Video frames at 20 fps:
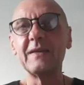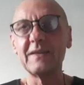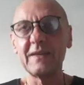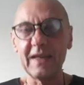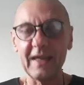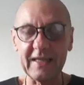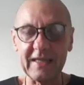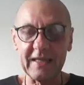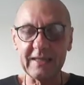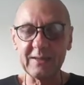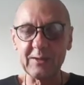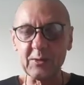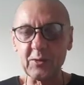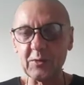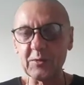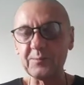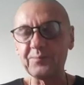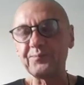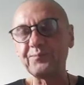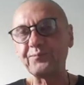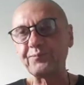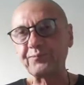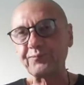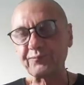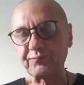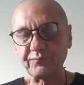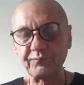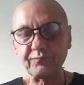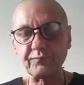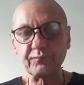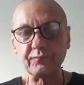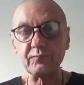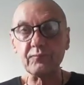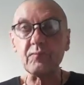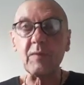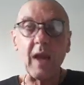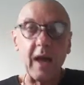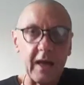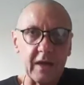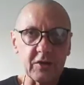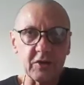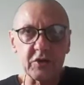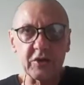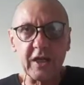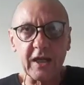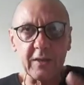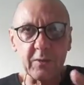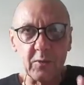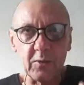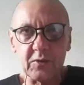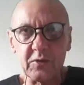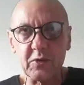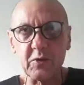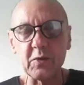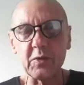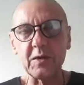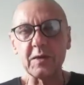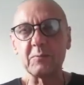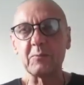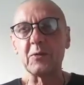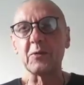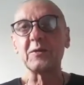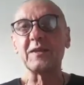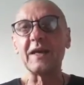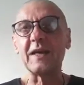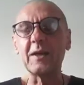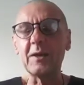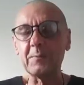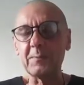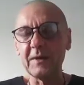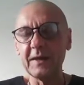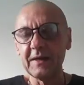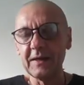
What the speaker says: and so Einstein also brought that up.